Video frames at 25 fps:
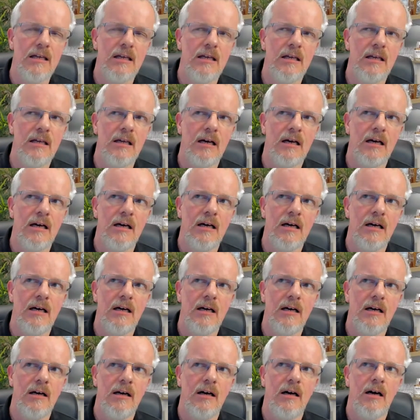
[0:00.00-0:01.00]

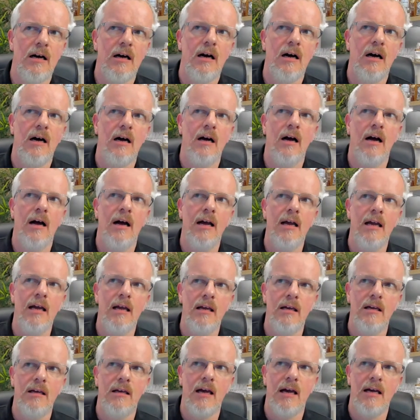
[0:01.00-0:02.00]
I
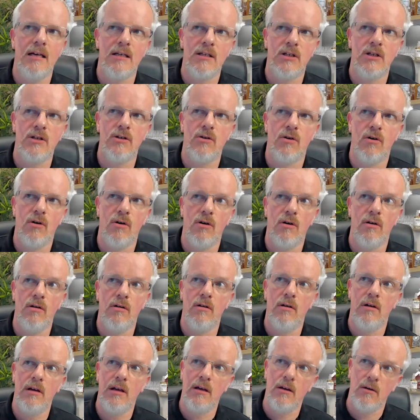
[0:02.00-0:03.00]
guested
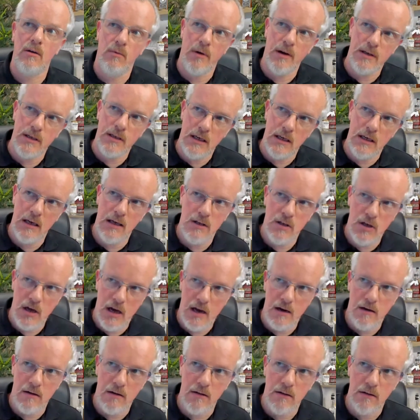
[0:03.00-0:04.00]
on your whiskey
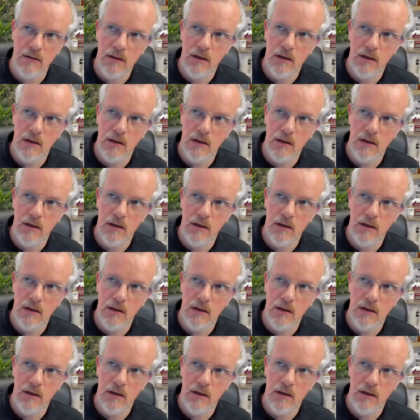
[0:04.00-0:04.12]
channel